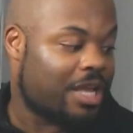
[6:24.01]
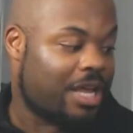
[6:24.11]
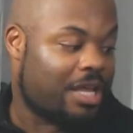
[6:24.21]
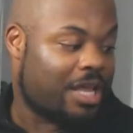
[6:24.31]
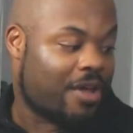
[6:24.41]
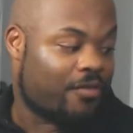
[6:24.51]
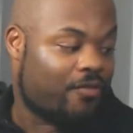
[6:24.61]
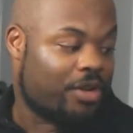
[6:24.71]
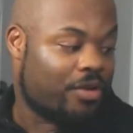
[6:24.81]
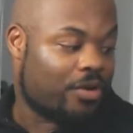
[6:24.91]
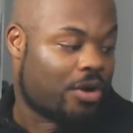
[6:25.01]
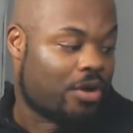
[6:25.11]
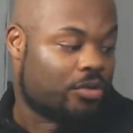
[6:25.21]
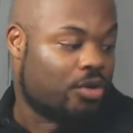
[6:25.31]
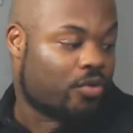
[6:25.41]
And they have a video
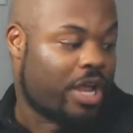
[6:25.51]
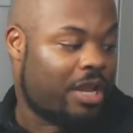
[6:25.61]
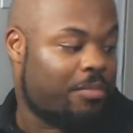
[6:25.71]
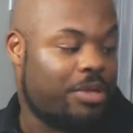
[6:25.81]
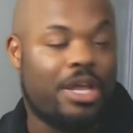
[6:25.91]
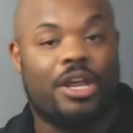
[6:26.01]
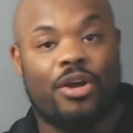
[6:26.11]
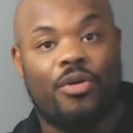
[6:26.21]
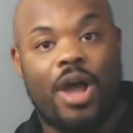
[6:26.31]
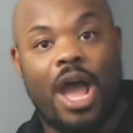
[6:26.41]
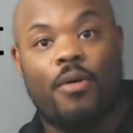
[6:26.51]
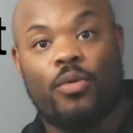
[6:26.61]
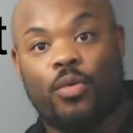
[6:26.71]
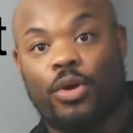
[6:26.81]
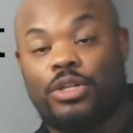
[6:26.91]
called Grand Piano, How
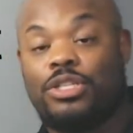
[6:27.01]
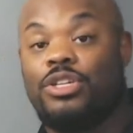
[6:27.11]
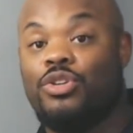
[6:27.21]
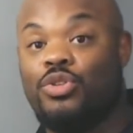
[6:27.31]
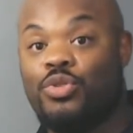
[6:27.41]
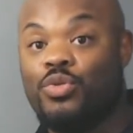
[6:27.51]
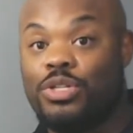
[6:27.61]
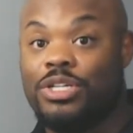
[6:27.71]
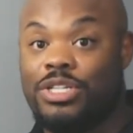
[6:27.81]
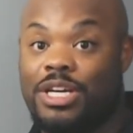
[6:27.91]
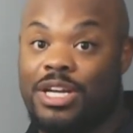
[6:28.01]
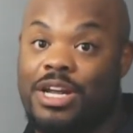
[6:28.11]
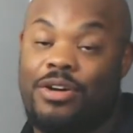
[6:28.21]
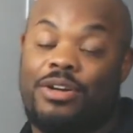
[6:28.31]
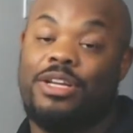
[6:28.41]
It Works. You should check it
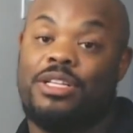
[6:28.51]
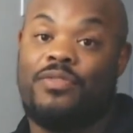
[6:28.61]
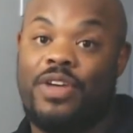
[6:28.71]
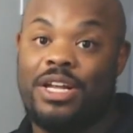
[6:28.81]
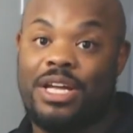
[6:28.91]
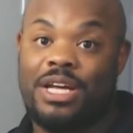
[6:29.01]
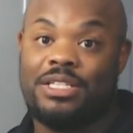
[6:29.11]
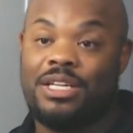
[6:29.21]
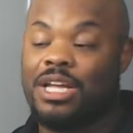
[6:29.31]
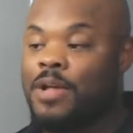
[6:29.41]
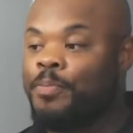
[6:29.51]
out. It's fantastic.